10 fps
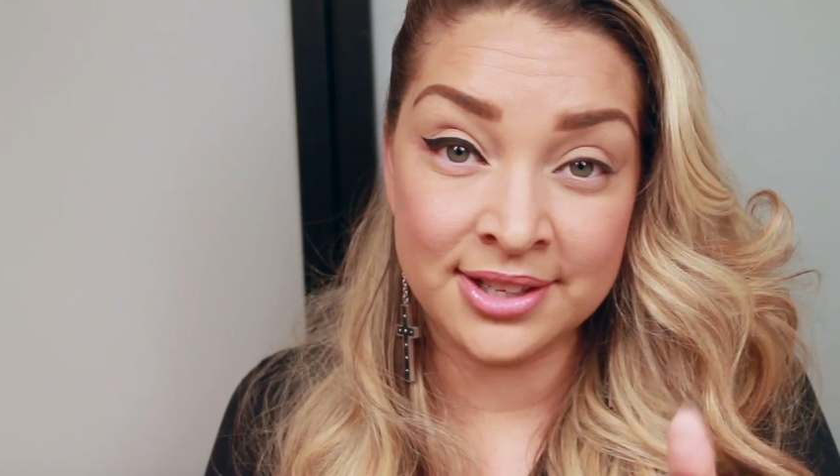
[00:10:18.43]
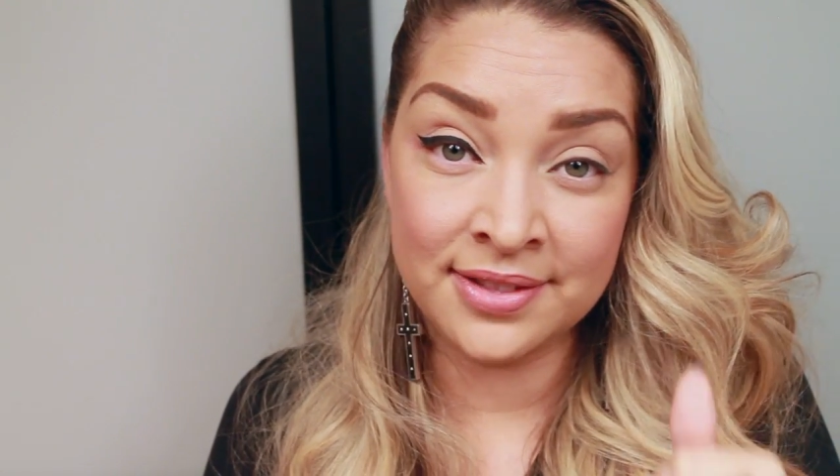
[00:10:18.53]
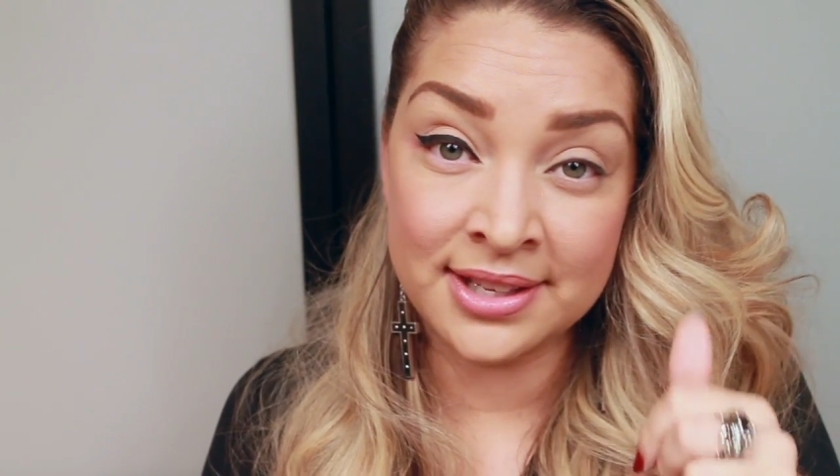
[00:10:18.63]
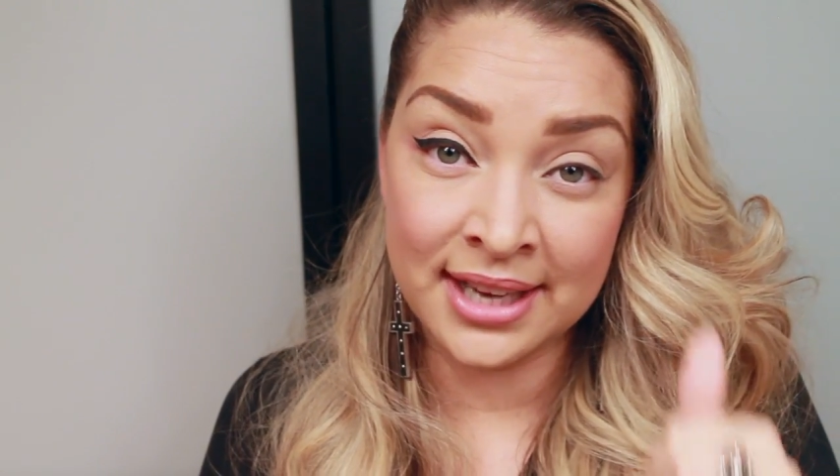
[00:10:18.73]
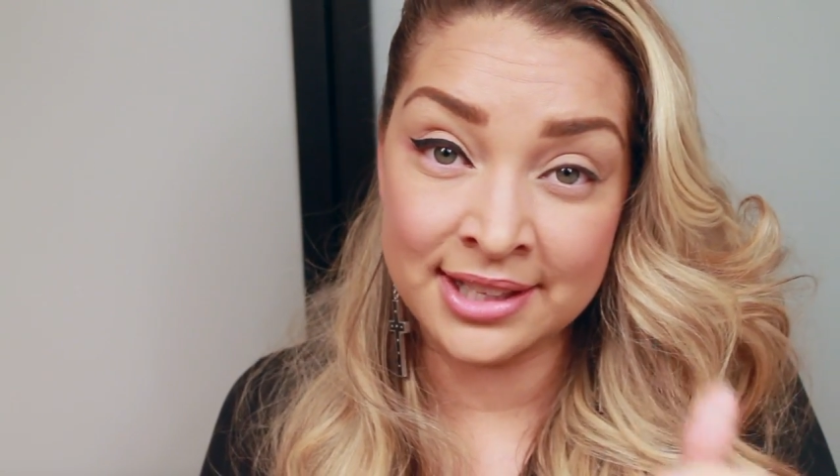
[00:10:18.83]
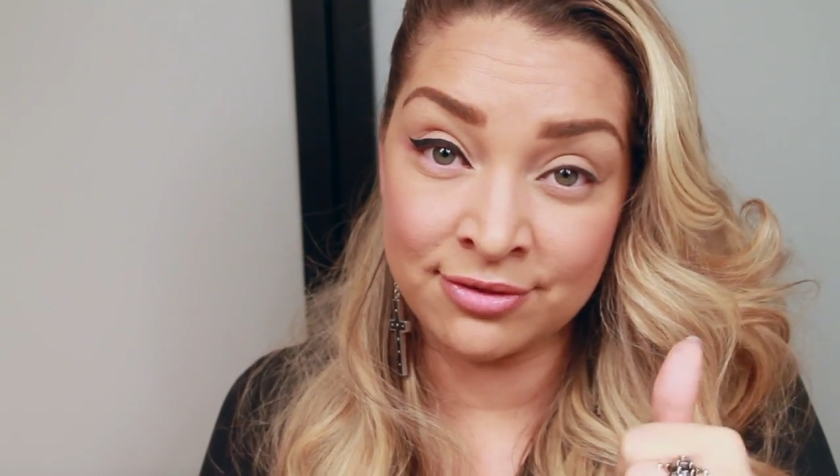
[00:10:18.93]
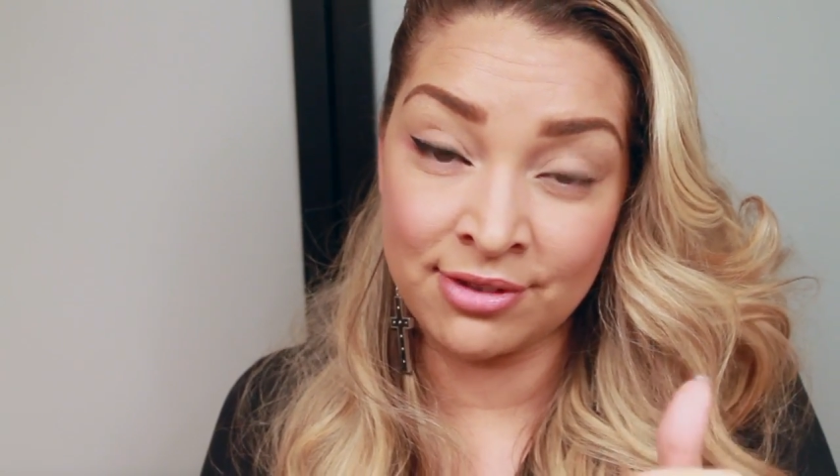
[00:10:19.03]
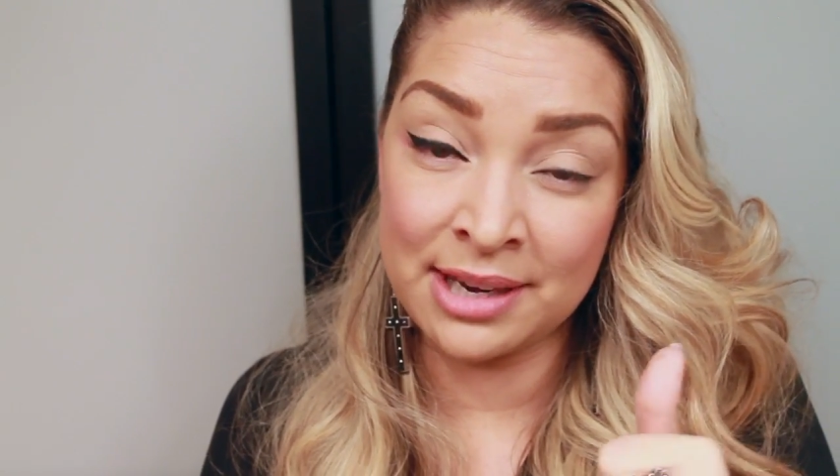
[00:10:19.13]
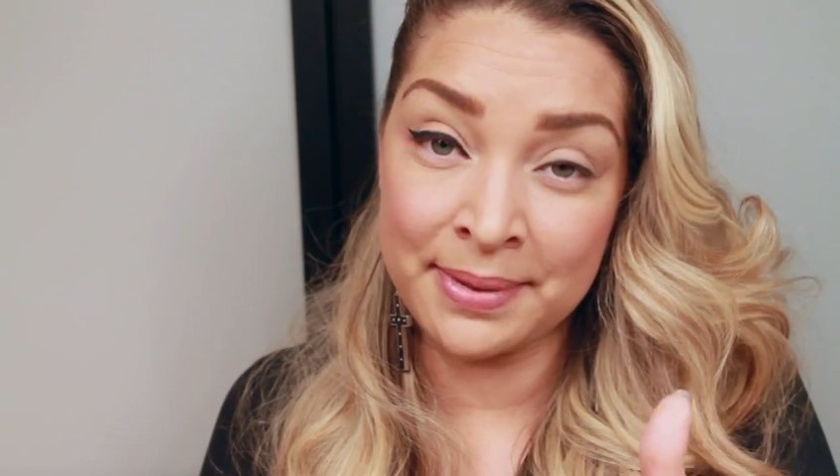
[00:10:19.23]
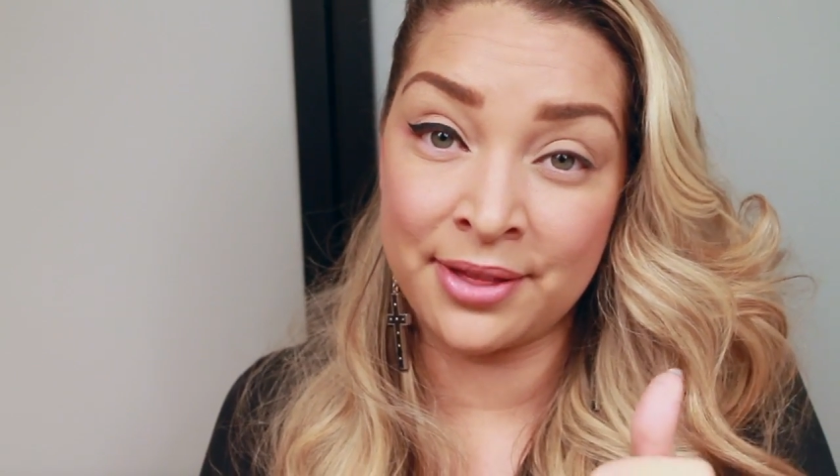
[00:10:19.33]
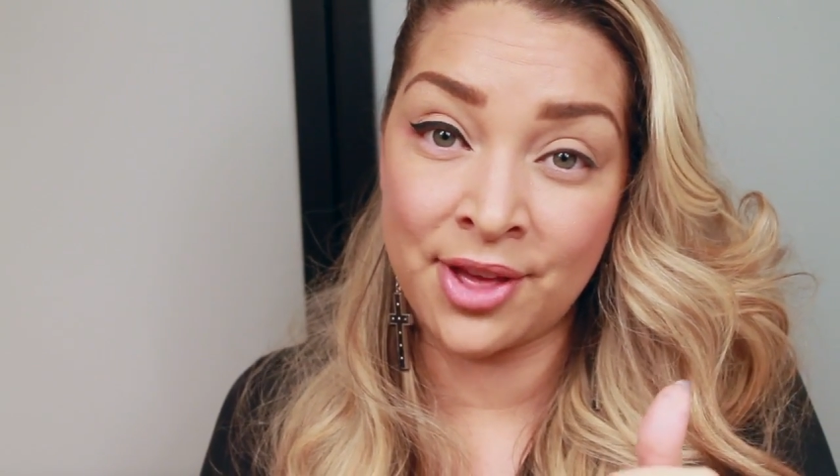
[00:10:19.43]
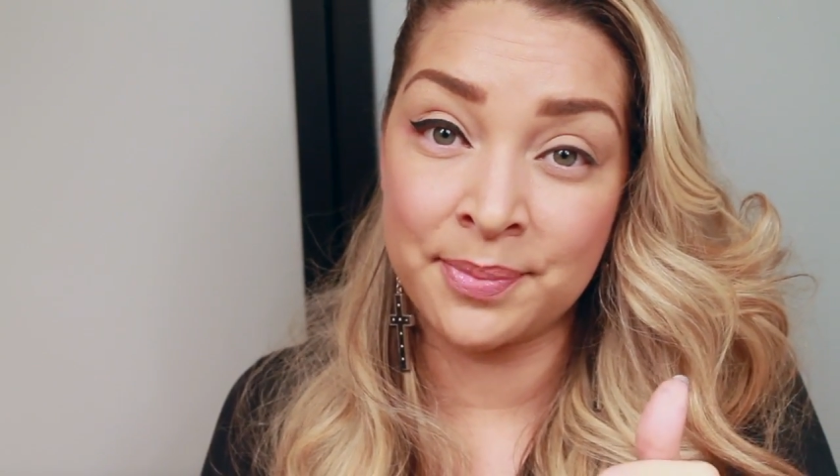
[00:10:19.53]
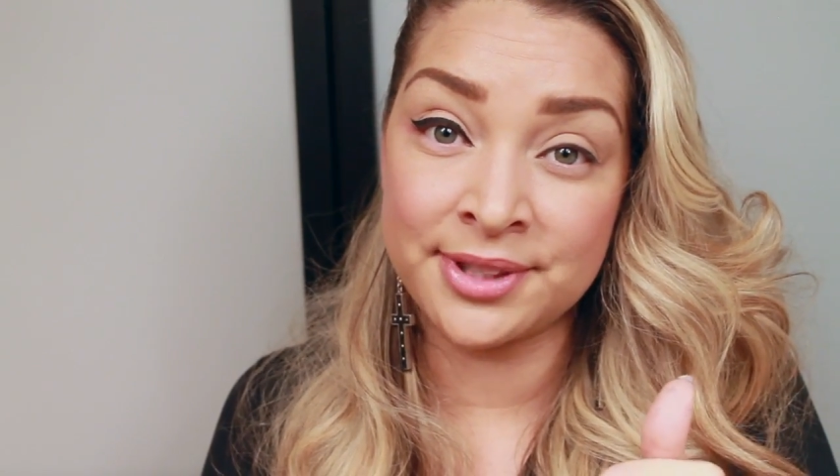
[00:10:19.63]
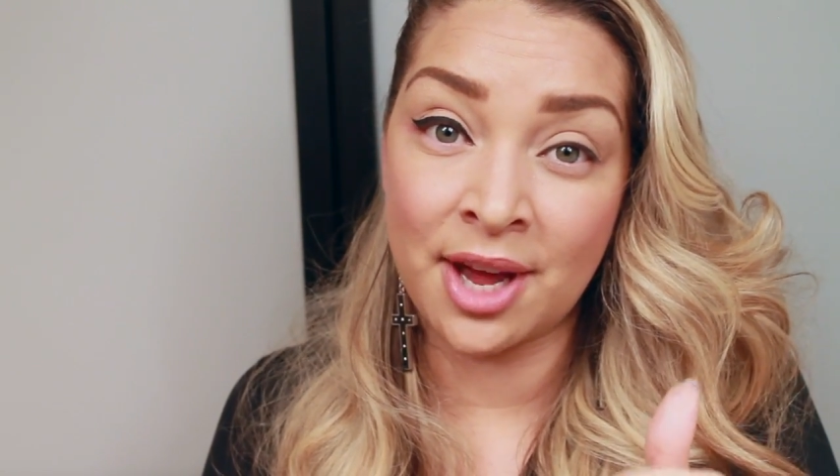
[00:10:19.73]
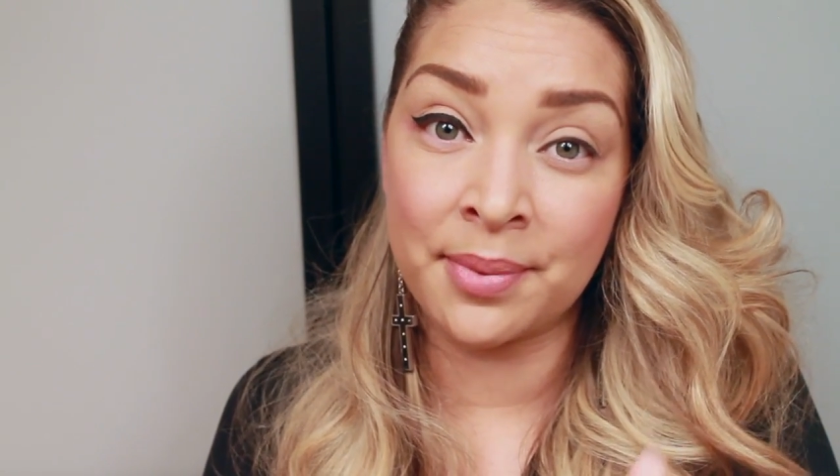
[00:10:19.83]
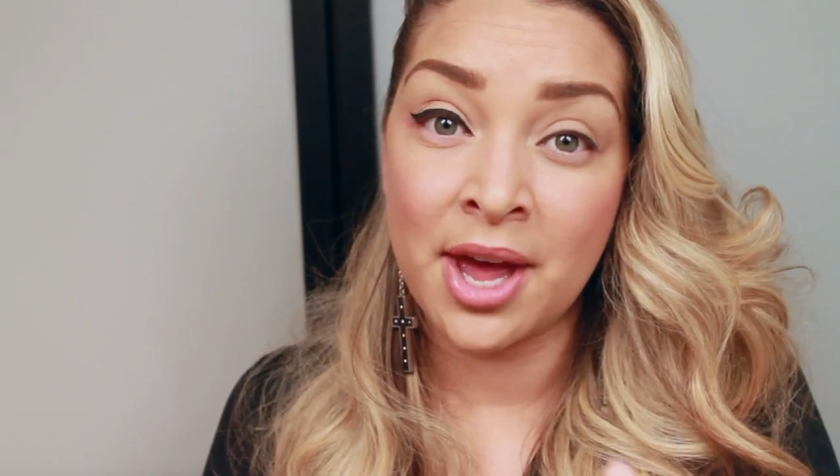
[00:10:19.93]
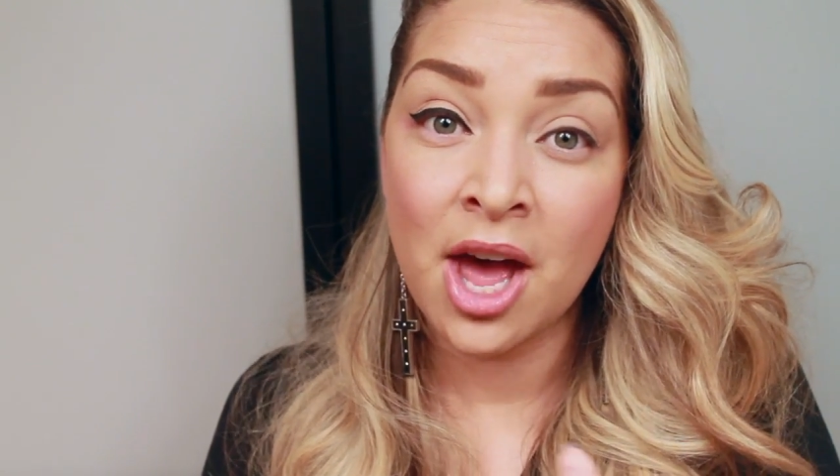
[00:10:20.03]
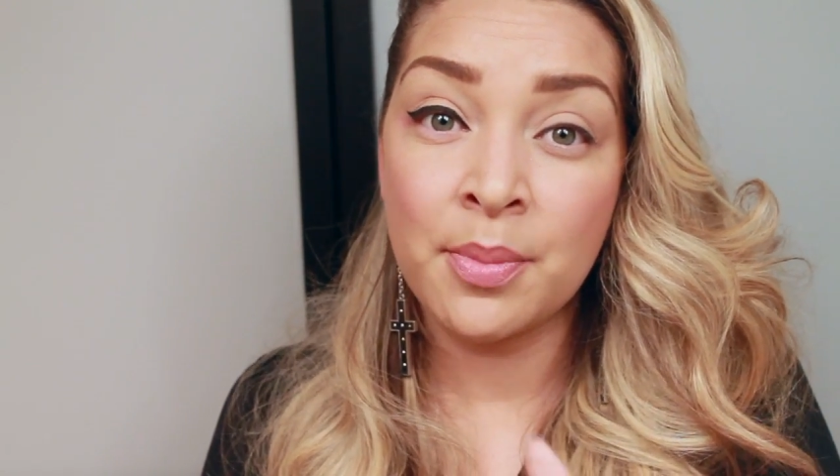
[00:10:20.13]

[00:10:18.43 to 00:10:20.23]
So this gets a really big thumbs up.